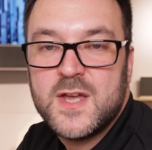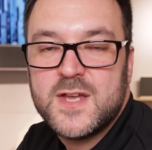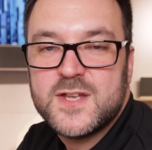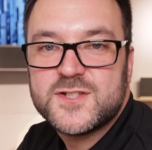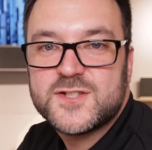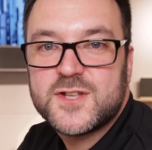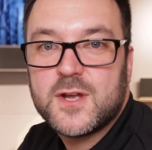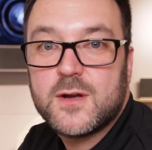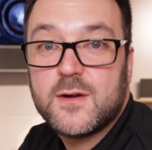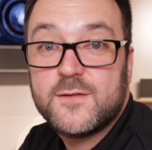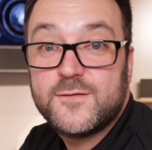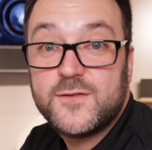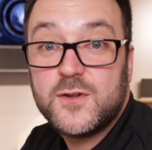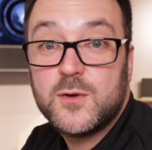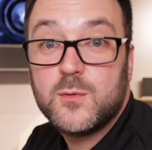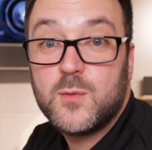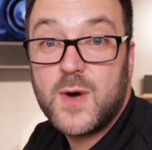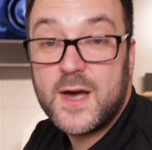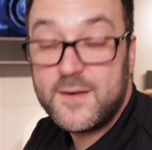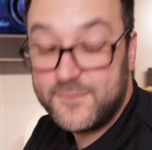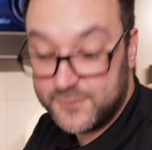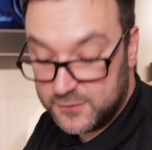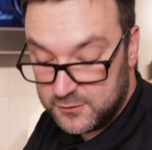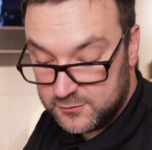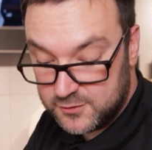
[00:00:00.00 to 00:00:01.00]
So if
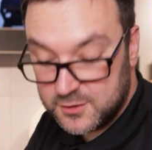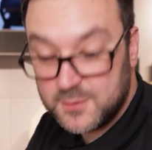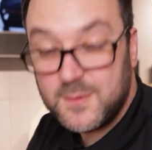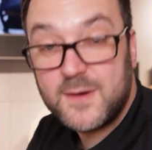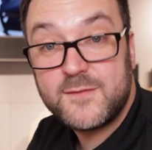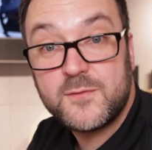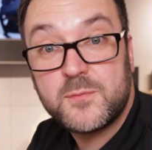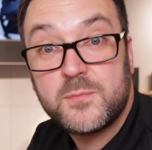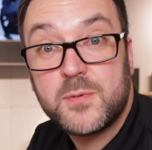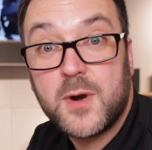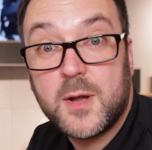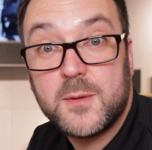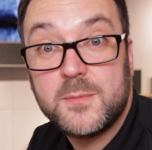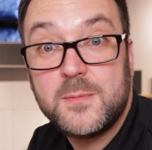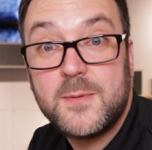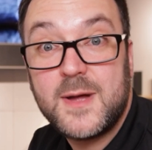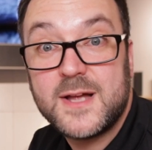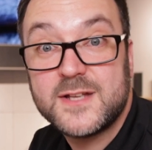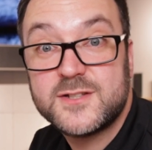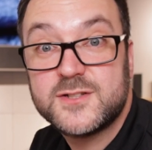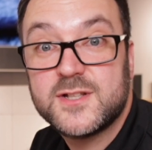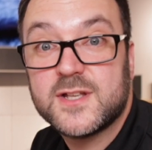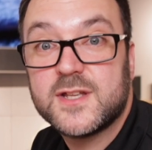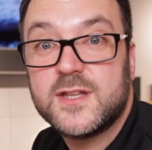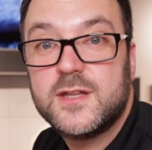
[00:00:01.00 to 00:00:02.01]
you do have a problem,
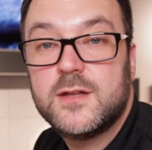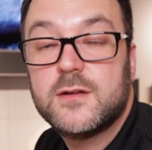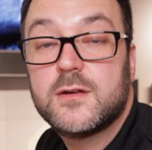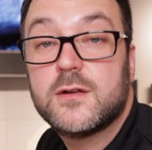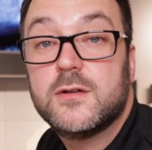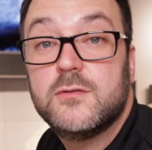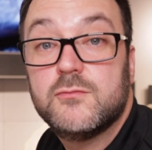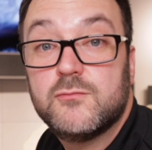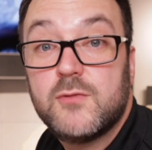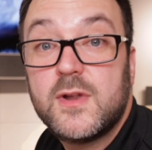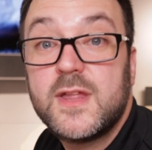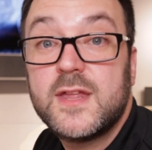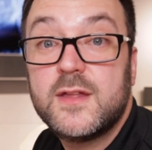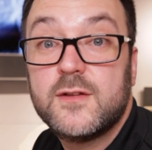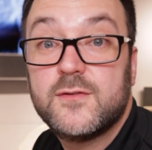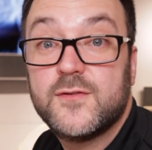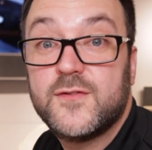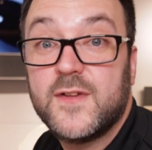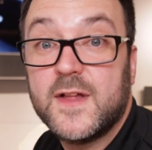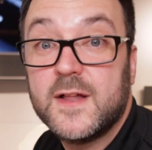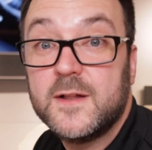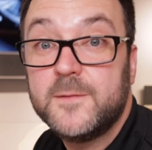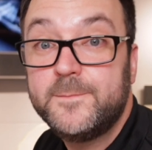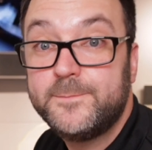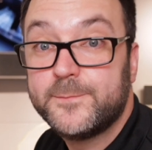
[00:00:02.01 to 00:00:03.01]
actually, you can ring
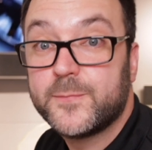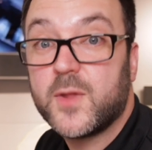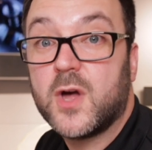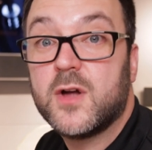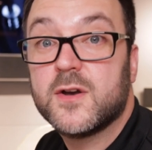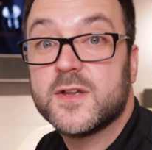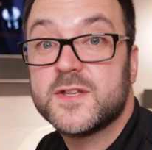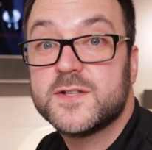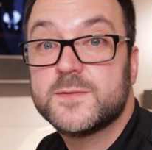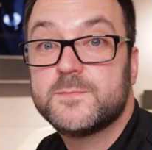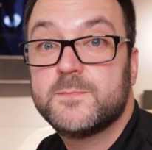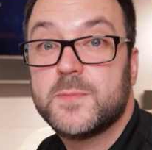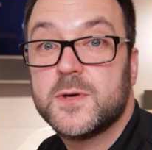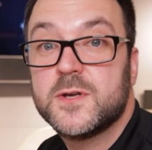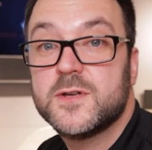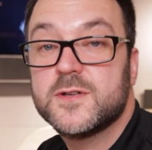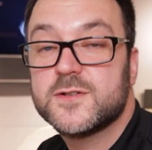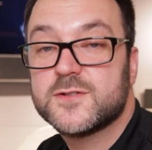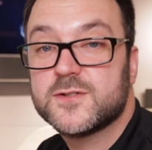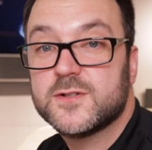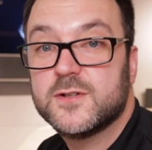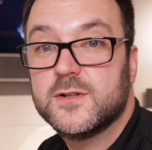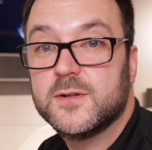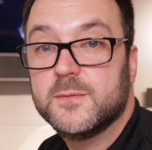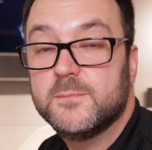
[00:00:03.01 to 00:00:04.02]
Phil on his
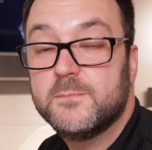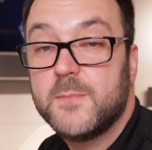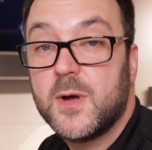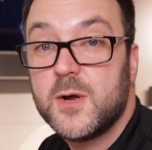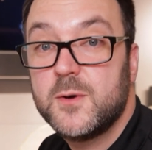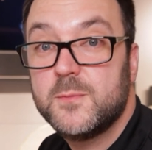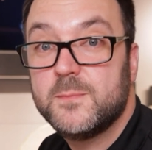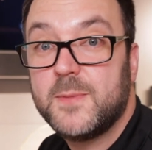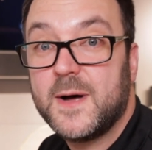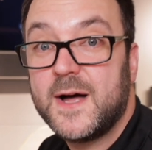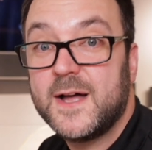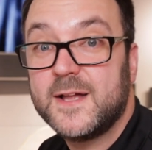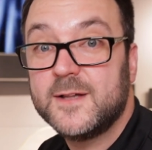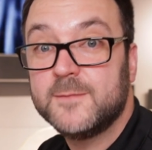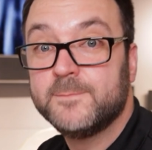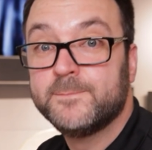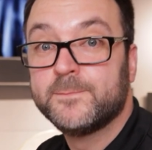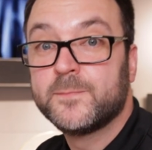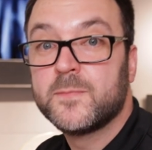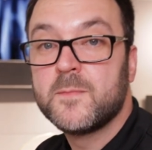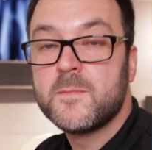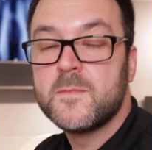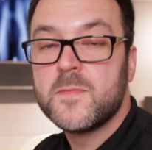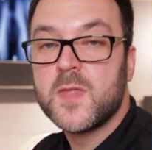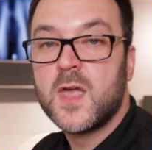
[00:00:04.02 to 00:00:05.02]
personal mobile.
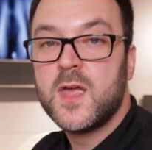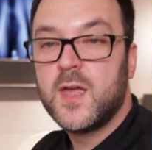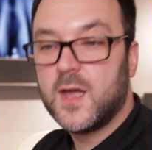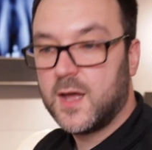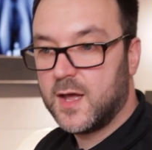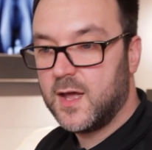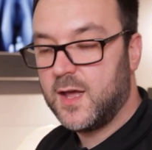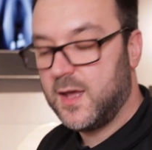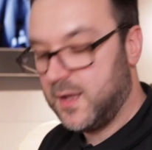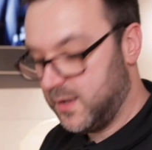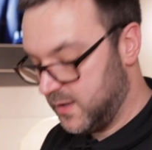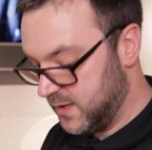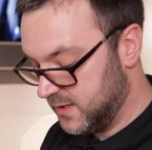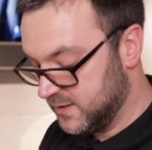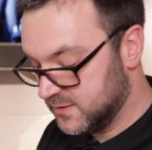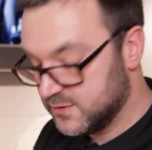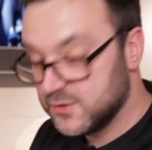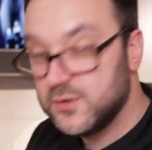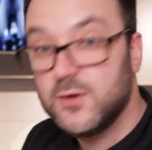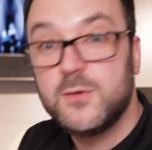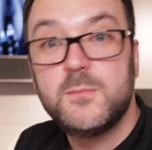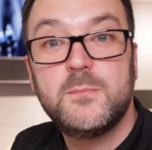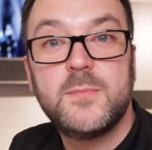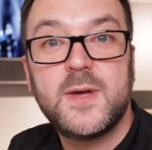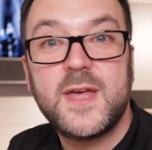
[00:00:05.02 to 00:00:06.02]
His
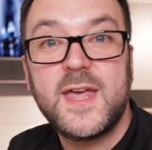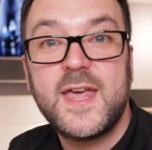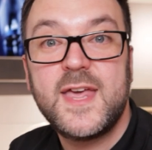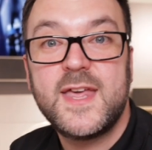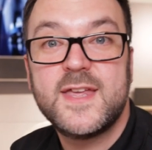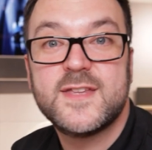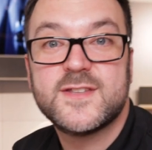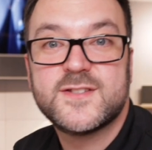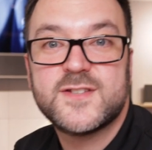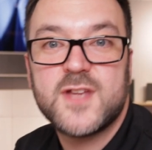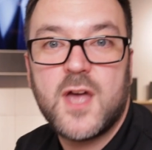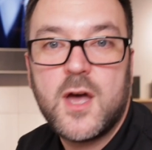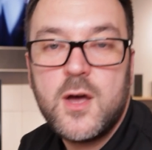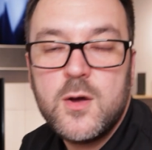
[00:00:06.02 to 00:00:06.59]
number is